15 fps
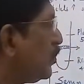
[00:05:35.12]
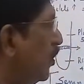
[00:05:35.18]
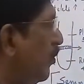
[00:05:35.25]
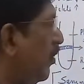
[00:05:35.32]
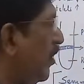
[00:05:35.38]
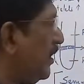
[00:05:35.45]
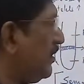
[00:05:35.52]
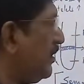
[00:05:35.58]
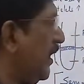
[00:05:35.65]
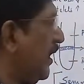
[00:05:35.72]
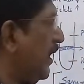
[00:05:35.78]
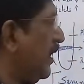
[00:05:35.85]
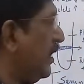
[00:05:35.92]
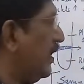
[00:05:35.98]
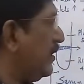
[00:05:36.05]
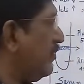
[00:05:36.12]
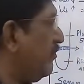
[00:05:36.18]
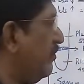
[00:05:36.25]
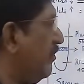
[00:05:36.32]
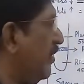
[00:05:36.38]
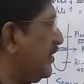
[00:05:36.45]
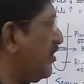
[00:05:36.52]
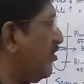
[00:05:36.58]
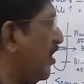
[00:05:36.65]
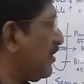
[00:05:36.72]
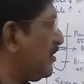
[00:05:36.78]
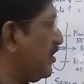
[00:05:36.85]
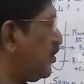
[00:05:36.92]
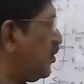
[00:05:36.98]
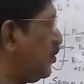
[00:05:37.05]
So what the
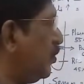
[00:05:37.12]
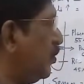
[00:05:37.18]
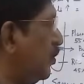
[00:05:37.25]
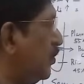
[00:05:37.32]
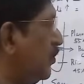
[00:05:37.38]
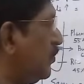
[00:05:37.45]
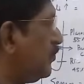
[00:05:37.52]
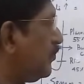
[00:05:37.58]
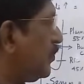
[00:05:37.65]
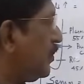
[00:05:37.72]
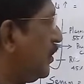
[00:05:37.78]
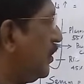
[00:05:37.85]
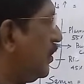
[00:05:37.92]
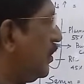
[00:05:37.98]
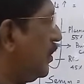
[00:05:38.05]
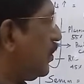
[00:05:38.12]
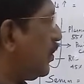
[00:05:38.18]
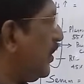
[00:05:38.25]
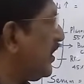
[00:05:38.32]
doctors do